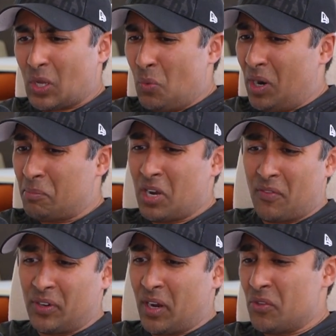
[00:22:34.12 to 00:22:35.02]
when I'm
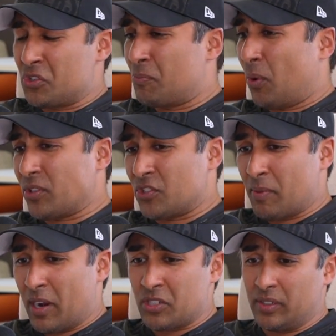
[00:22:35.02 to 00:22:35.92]
covering other sports,
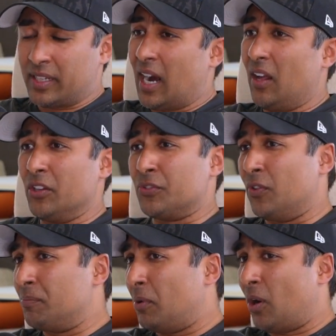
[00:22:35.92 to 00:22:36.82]
especially college
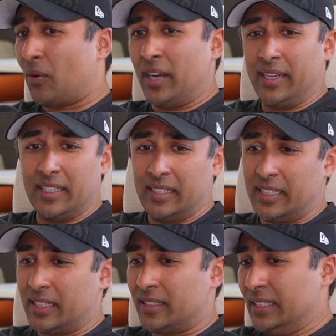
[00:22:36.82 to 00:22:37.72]
football, right?
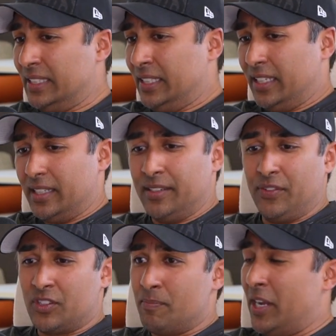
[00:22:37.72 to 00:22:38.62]
If
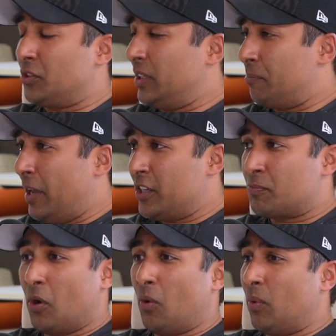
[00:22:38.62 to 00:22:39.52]
it's Major League
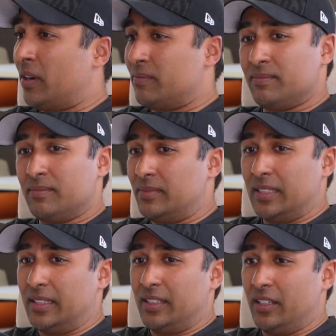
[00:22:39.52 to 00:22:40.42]
Baseball,
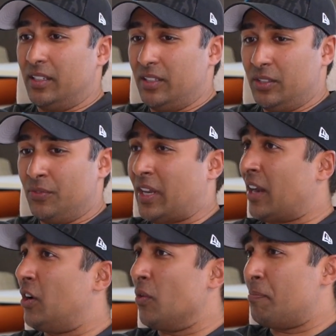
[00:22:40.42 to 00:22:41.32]
you've got
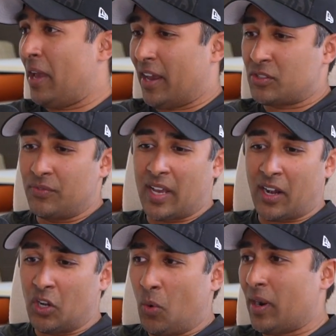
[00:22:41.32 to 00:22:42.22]
to know the past. You've got
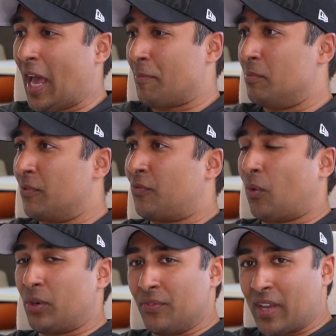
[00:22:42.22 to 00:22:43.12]
to know what happened
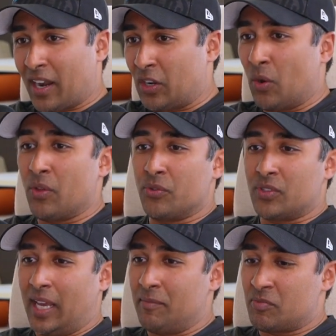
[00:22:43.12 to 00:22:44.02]
before. You've got to know those
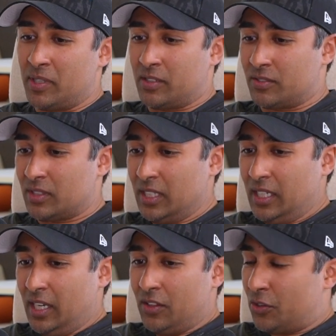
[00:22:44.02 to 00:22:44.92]
names because
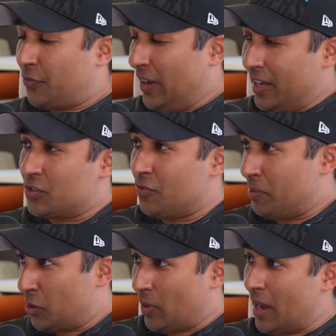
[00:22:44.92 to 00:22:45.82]
there are fans who've
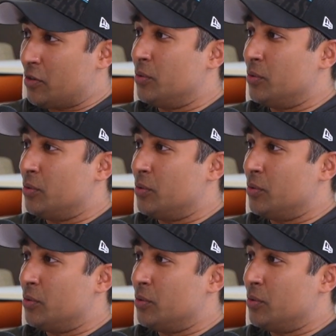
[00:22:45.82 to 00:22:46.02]
been around